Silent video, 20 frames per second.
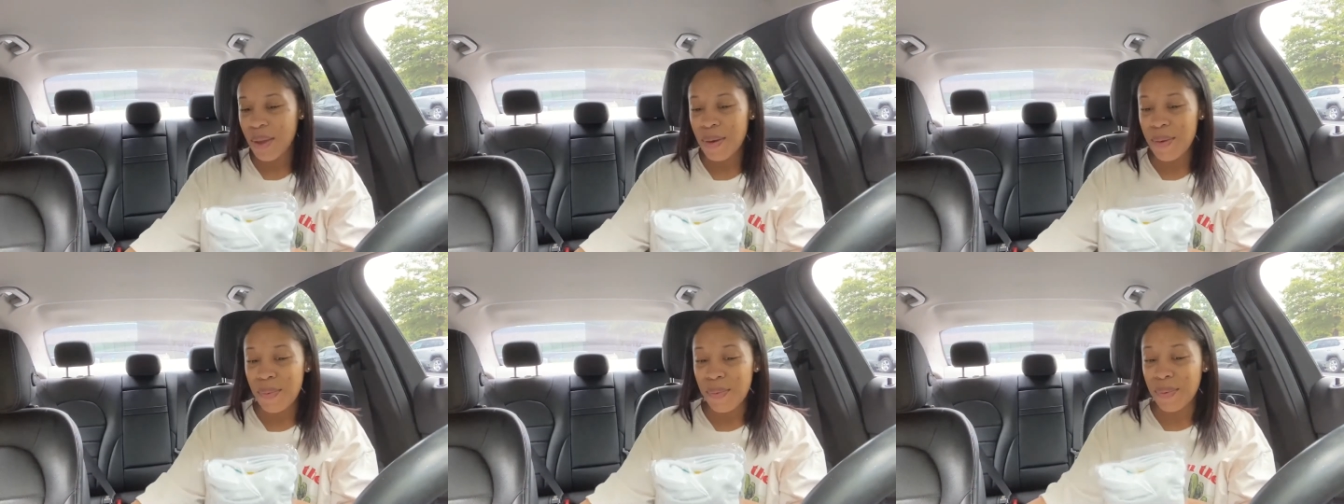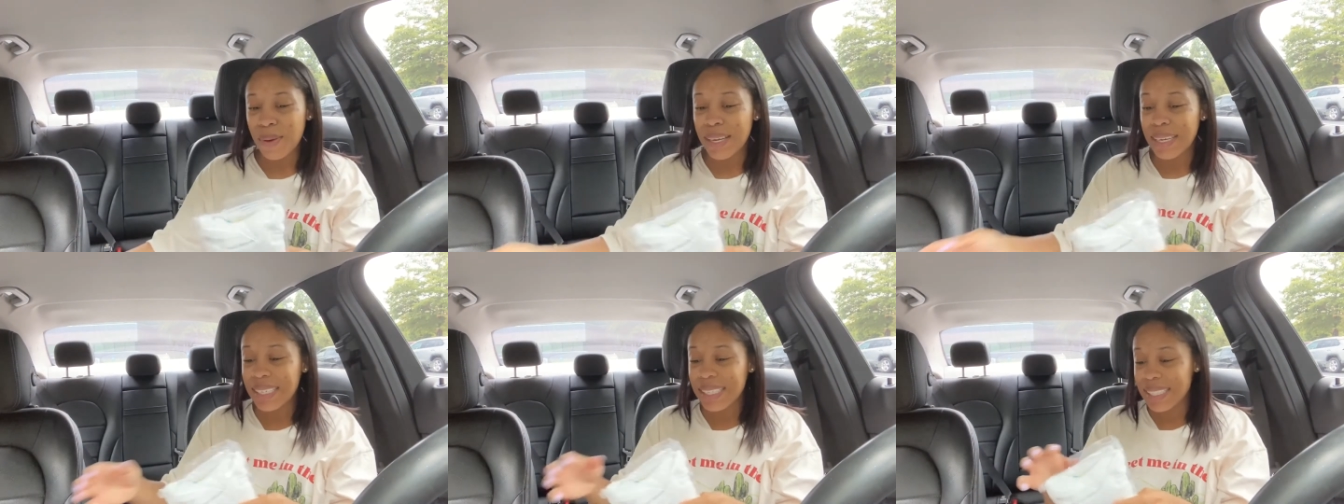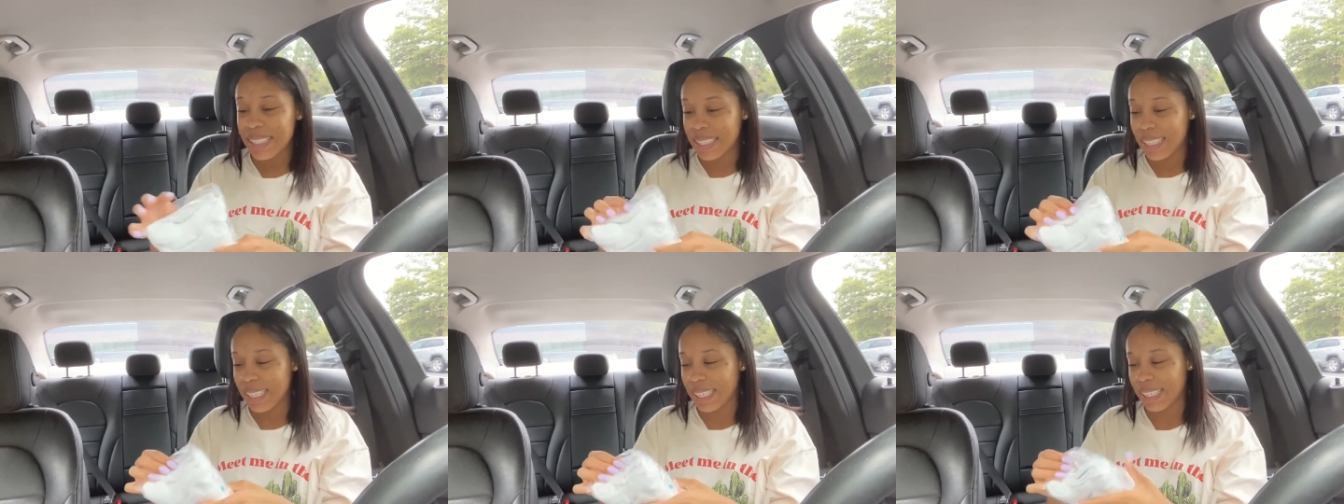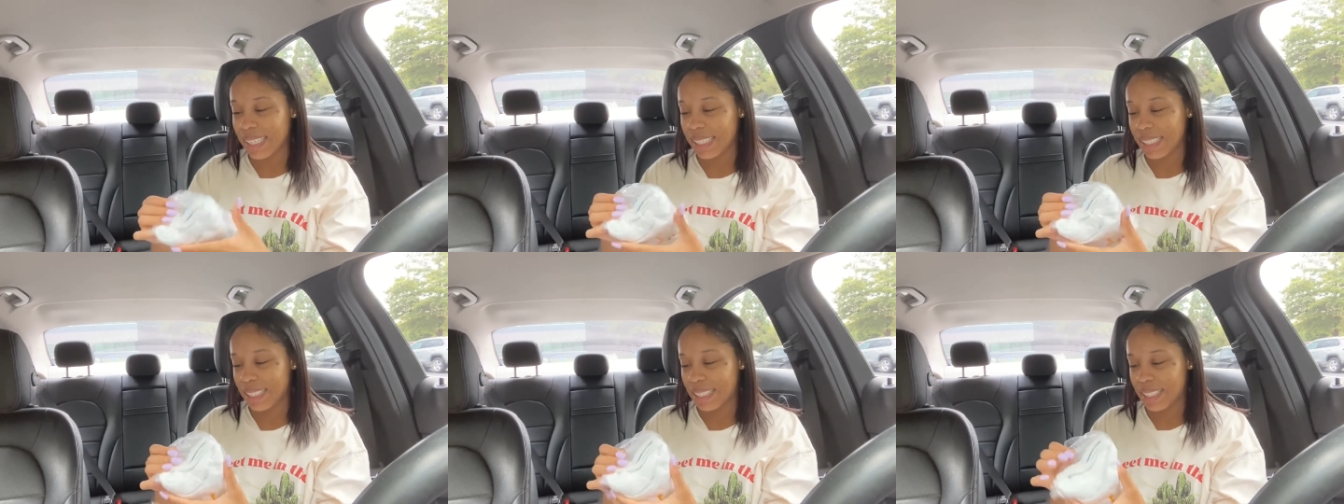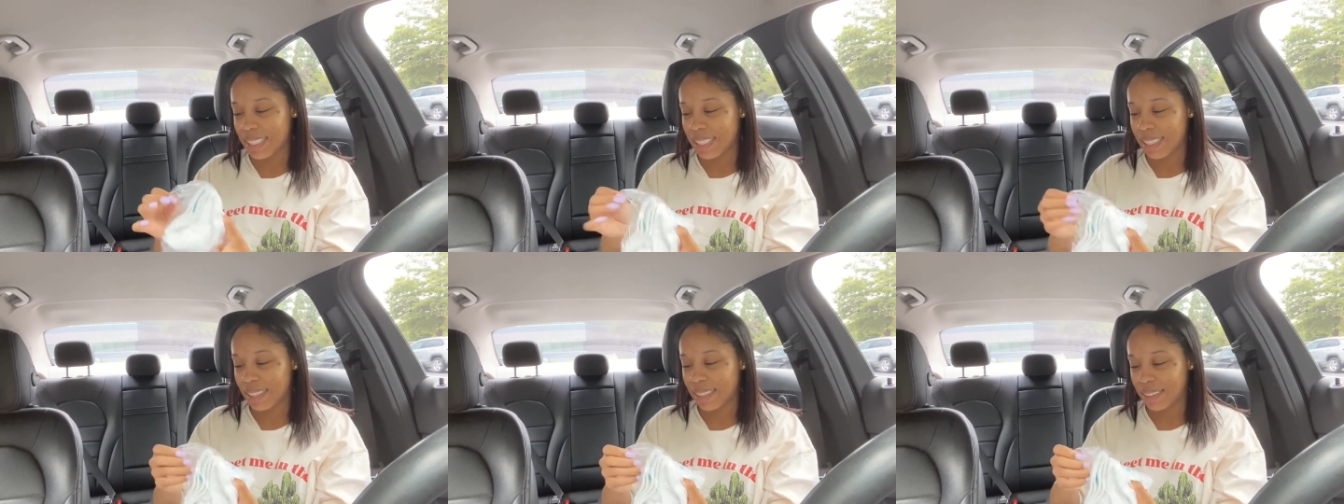what is
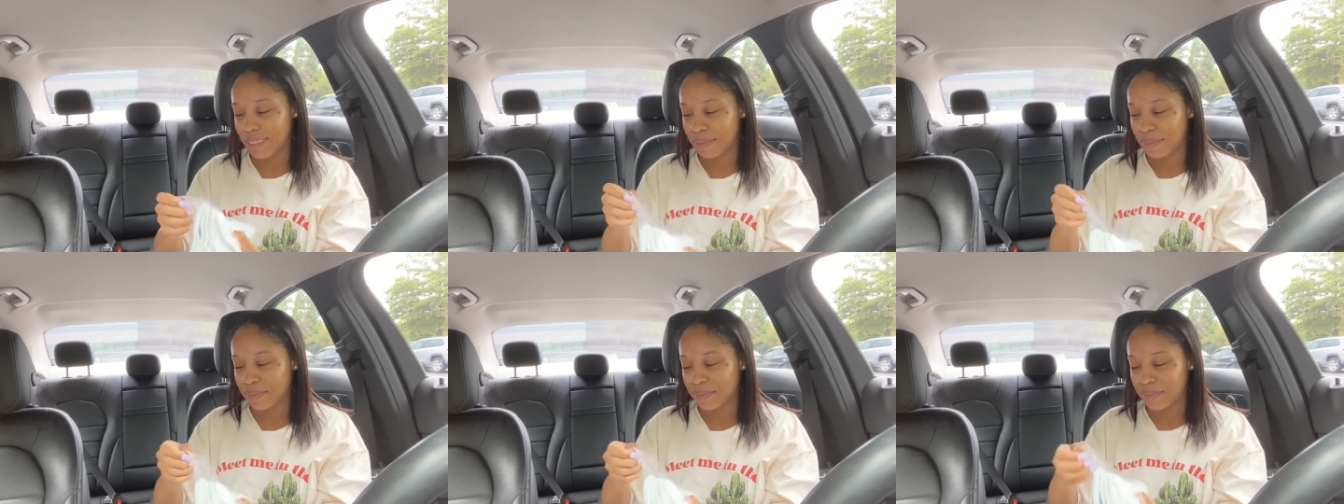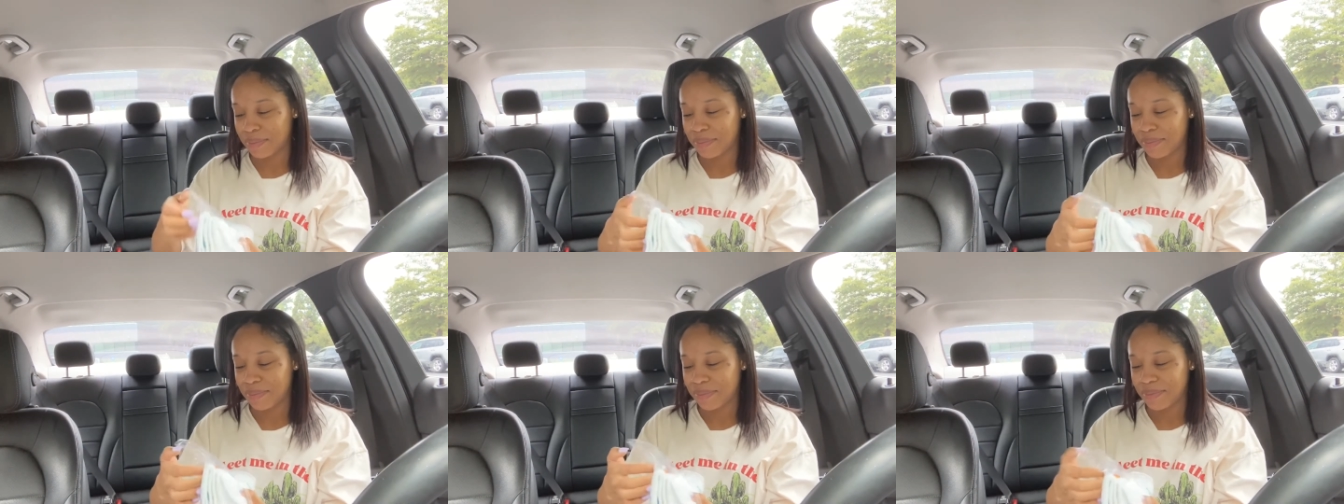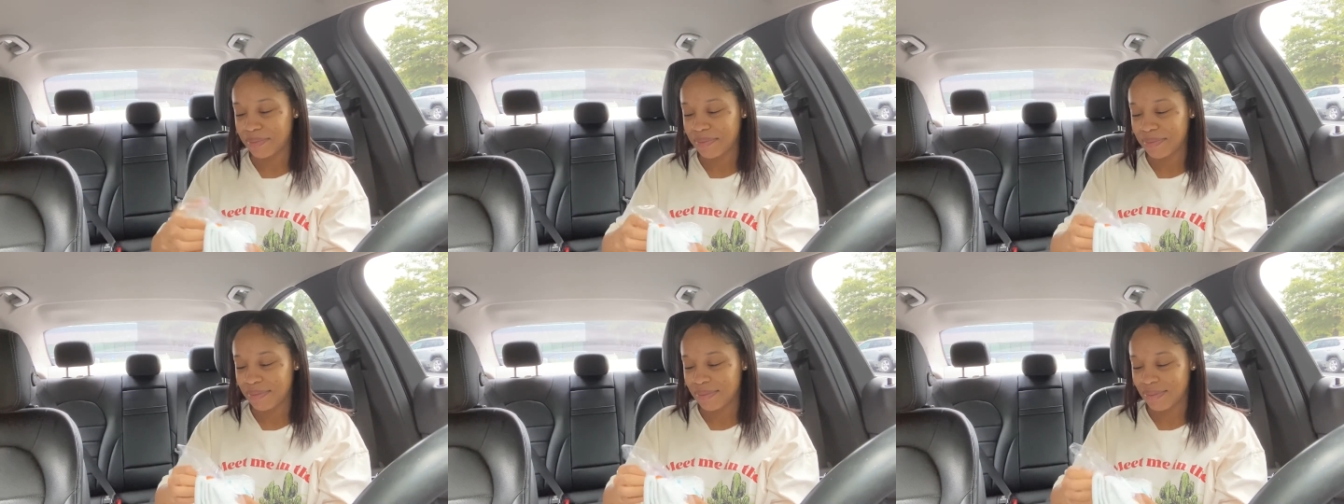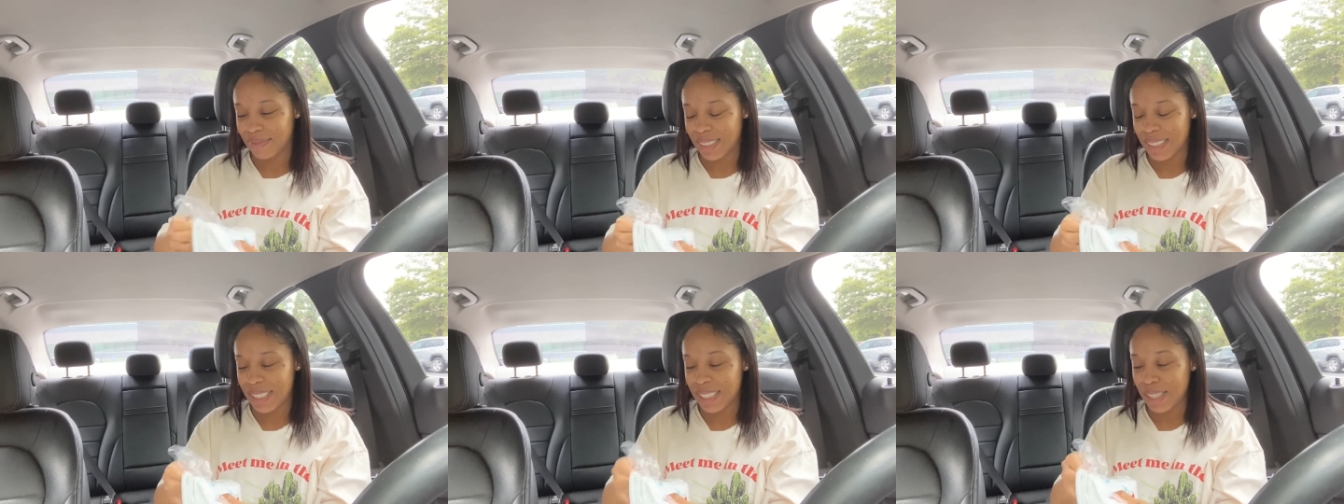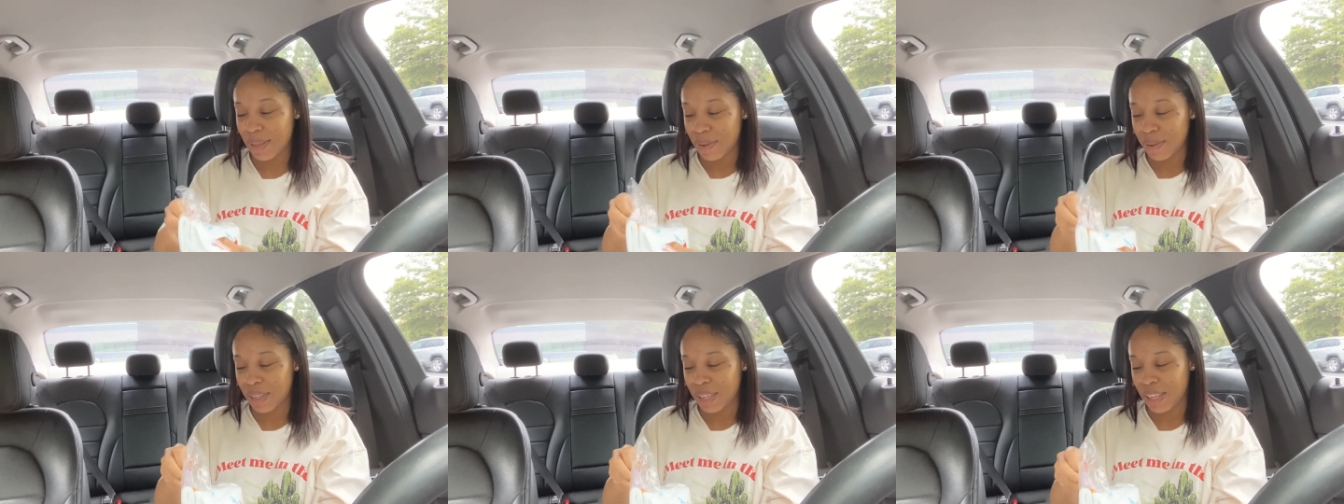this is
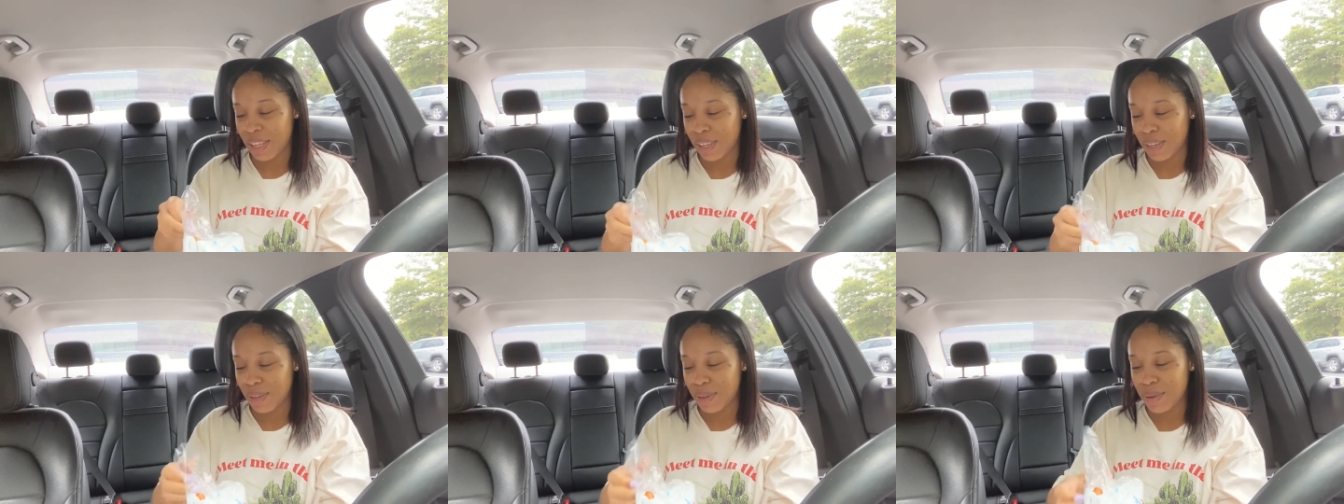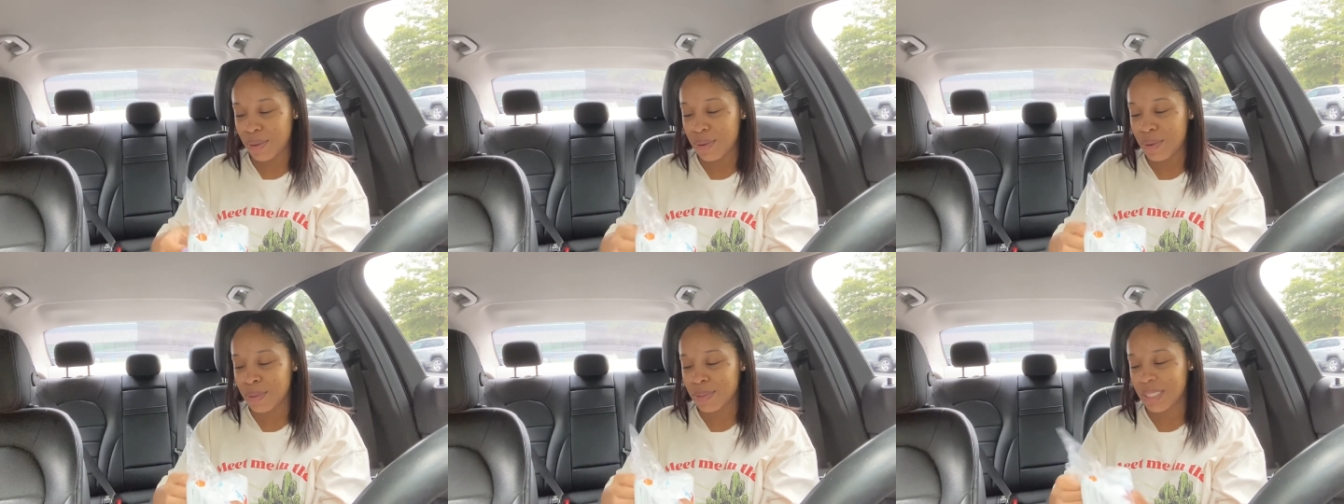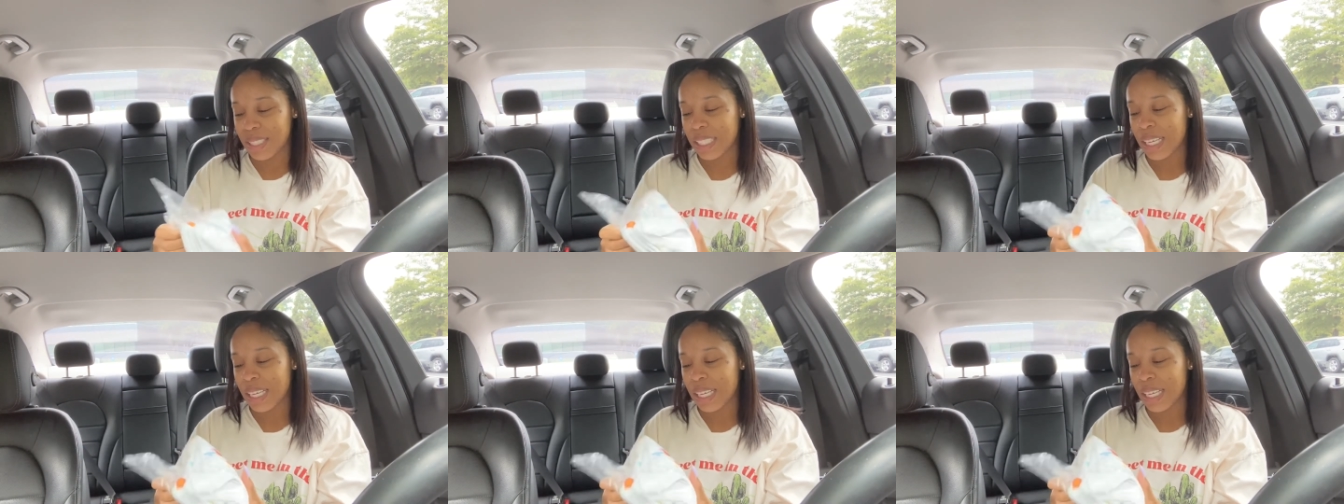so cute.